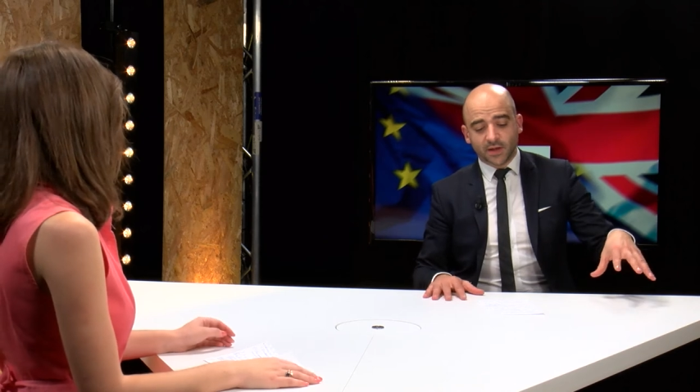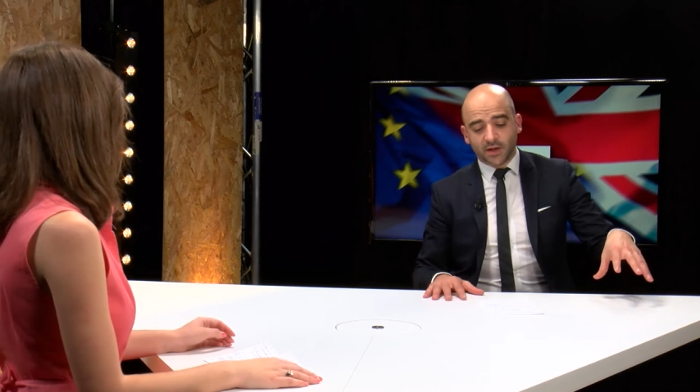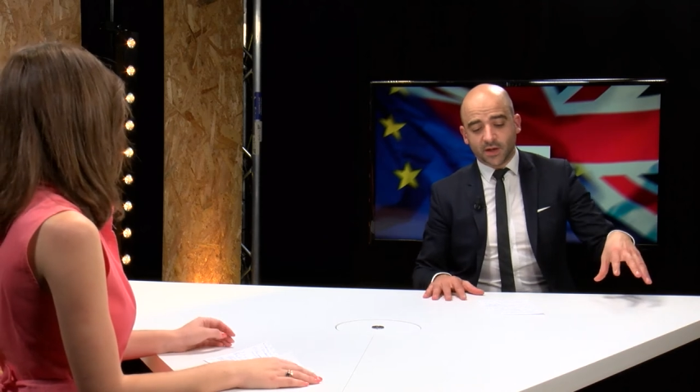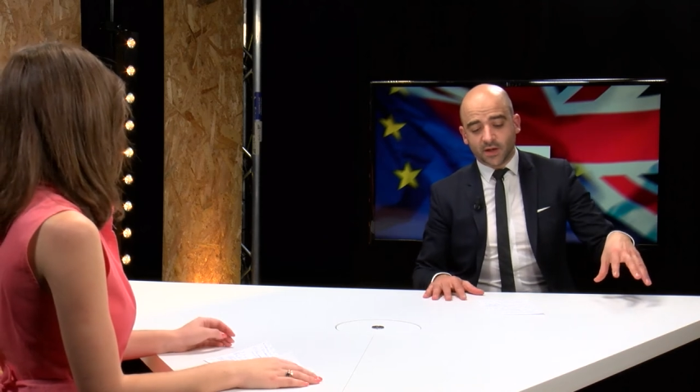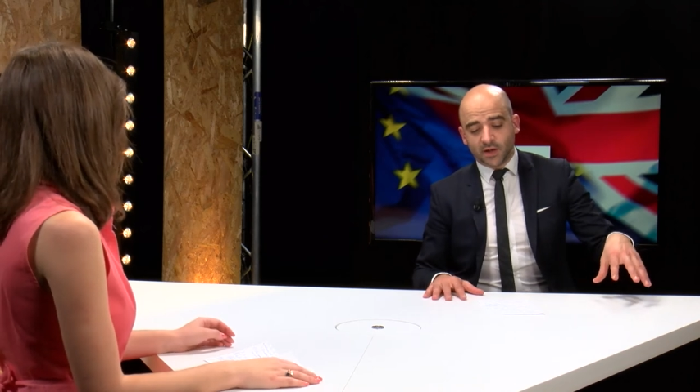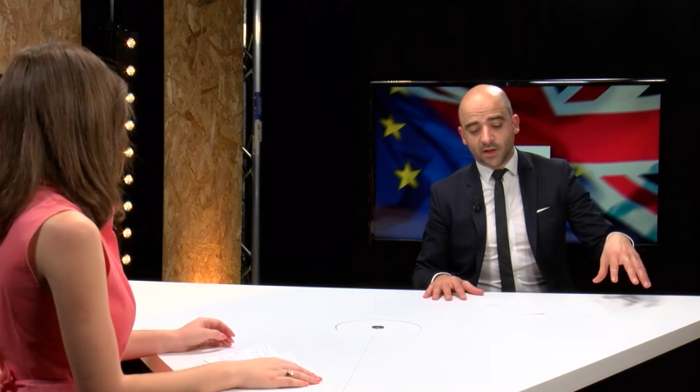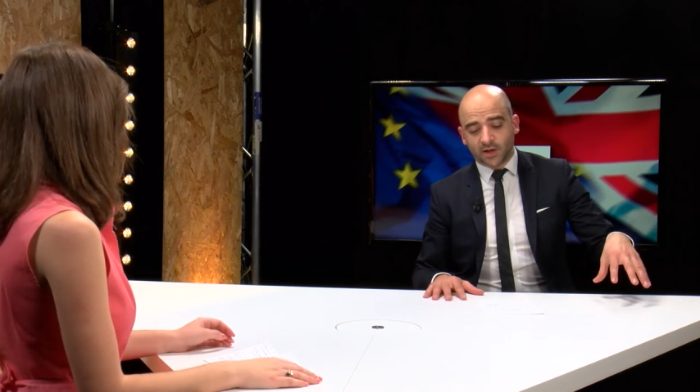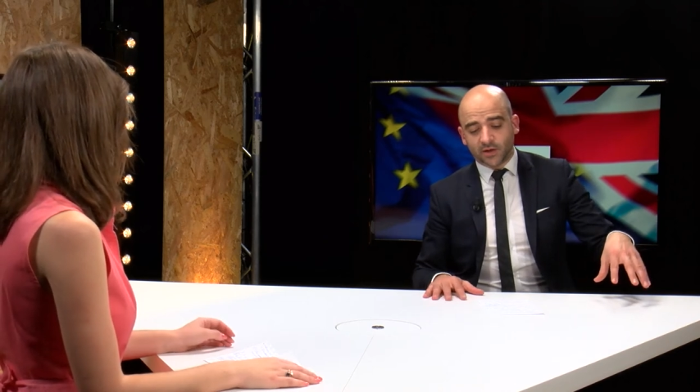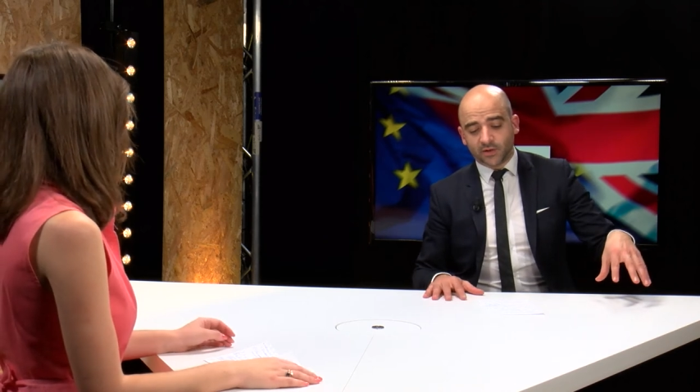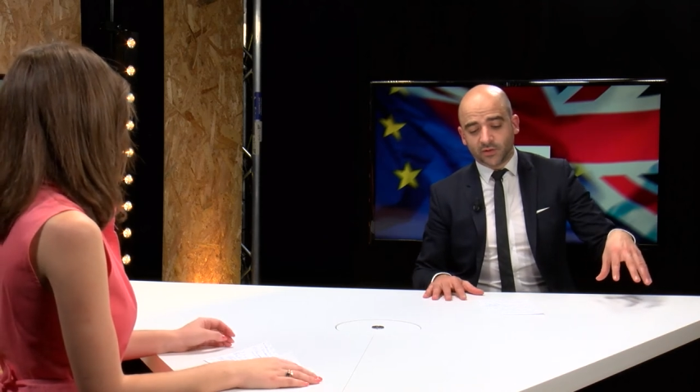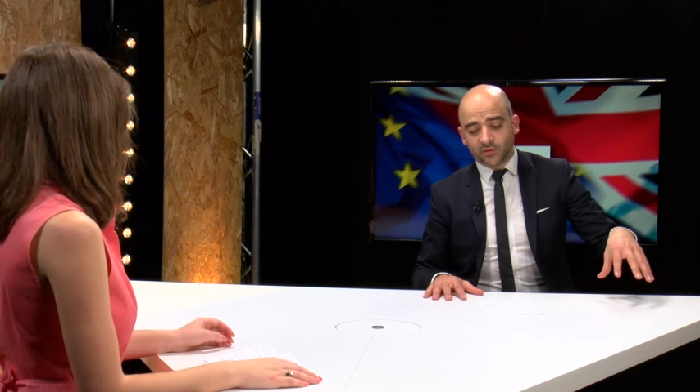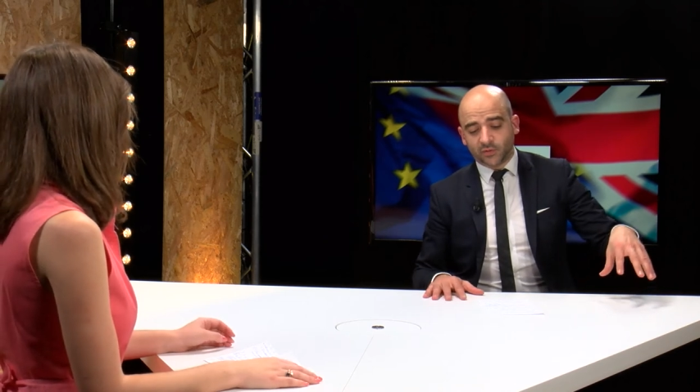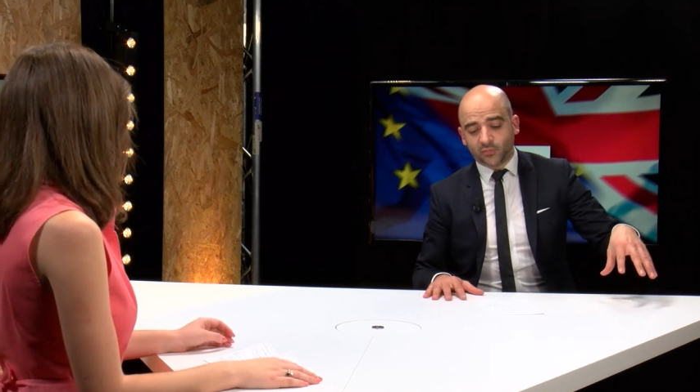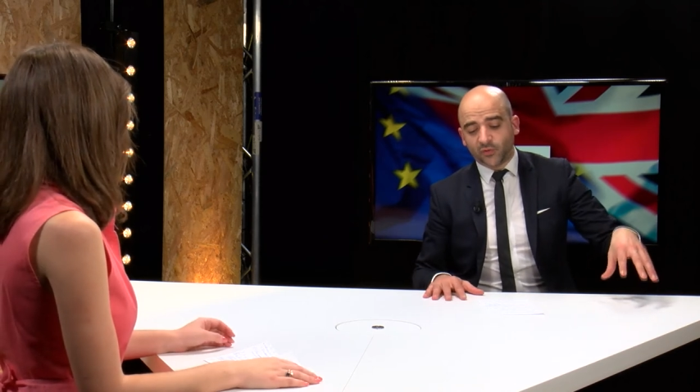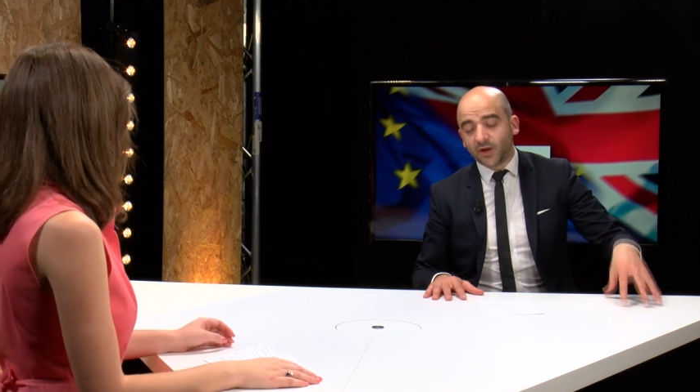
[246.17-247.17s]
uh,
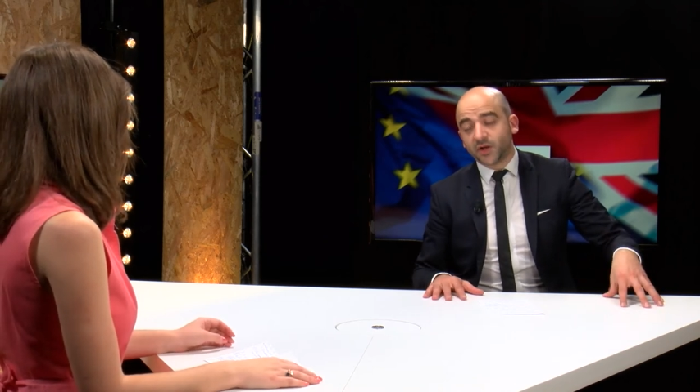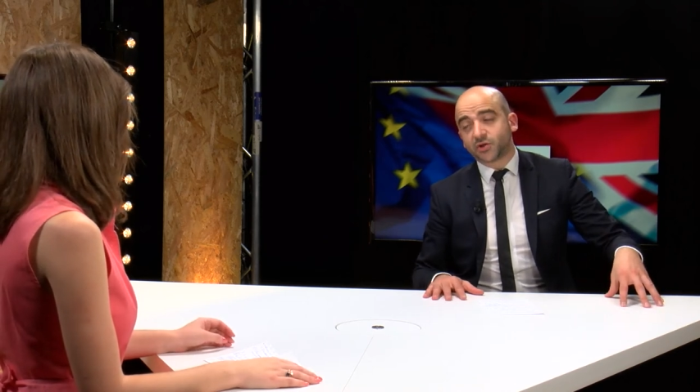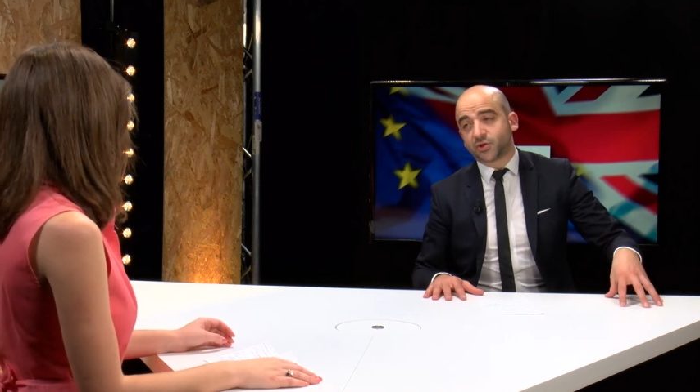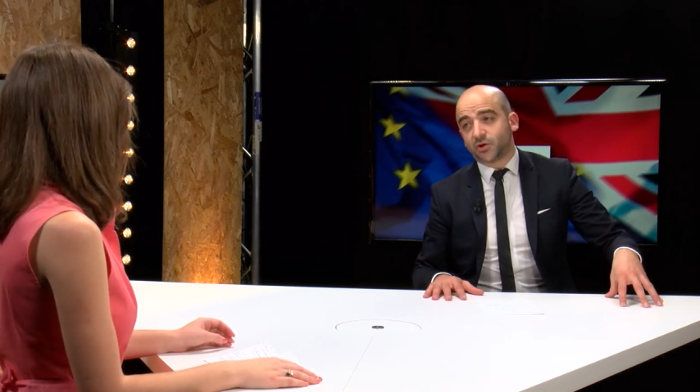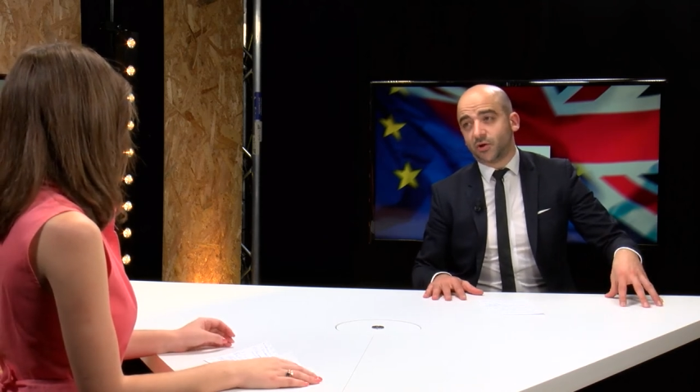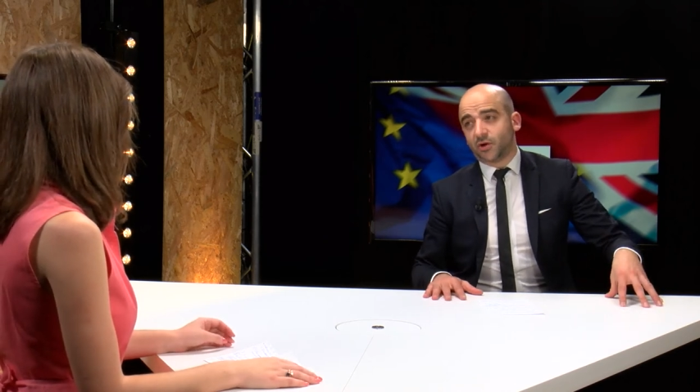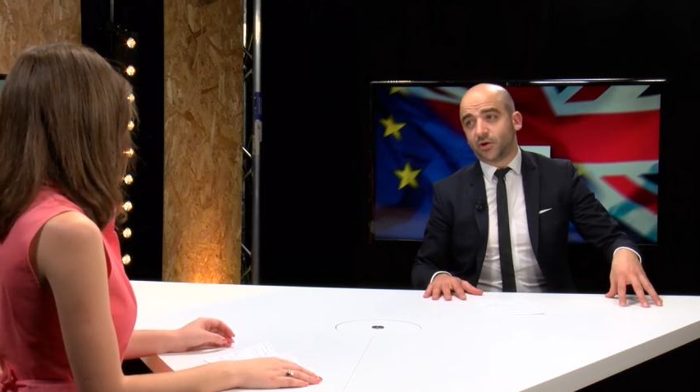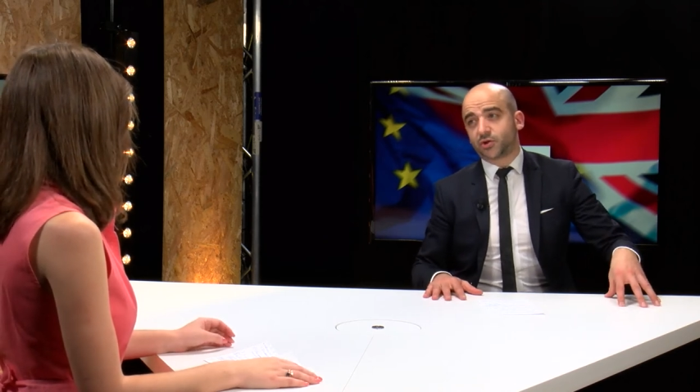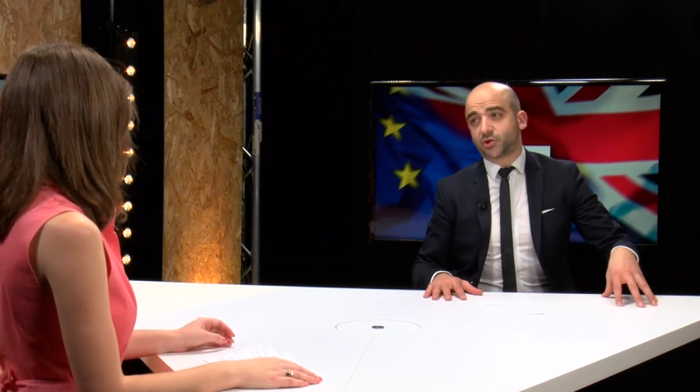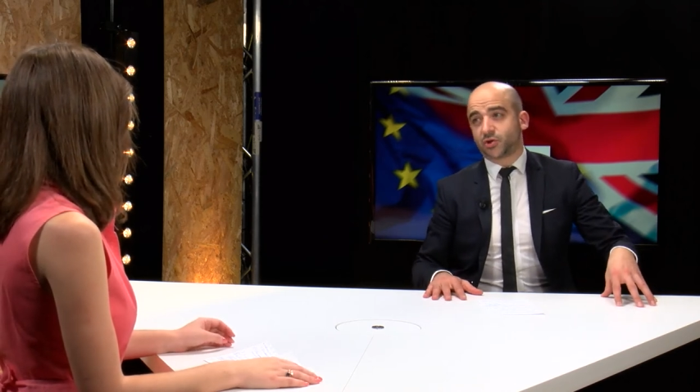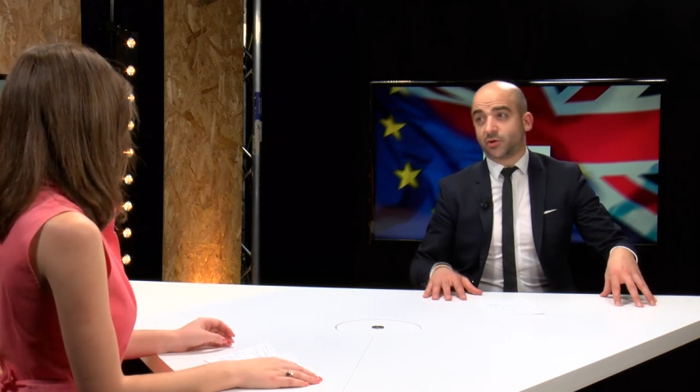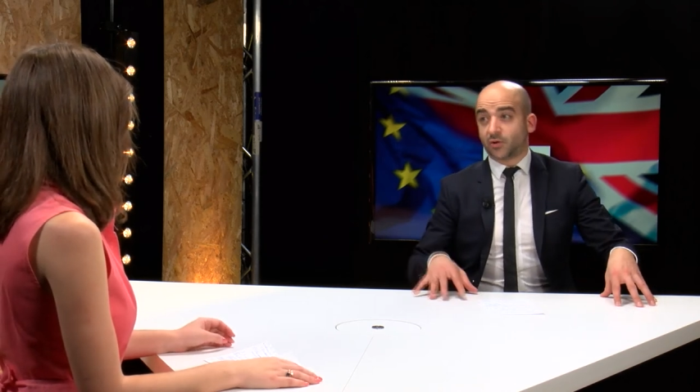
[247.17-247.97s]
the British law shall